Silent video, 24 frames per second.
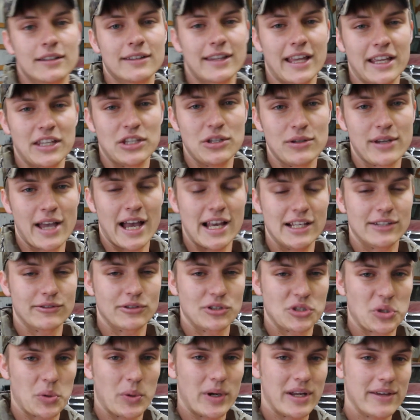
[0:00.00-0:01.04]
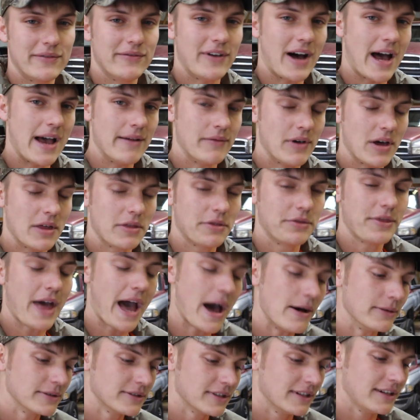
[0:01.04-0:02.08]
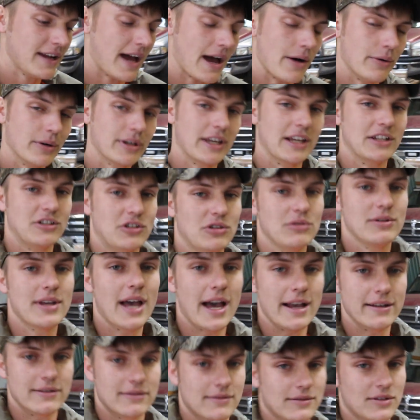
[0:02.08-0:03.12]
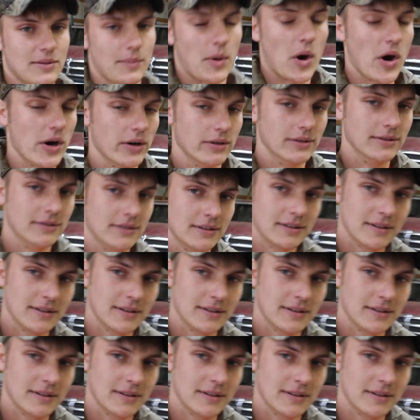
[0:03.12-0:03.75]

Thank you guys for twenty-five thousand. I will catch you guys tomorrow.